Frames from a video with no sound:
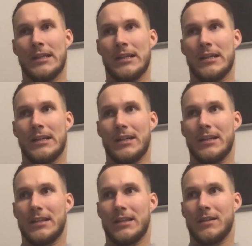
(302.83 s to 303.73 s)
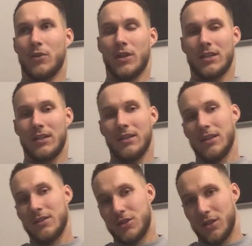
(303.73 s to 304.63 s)
work in the
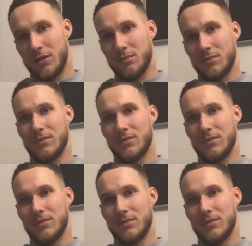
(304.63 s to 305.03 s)
gym.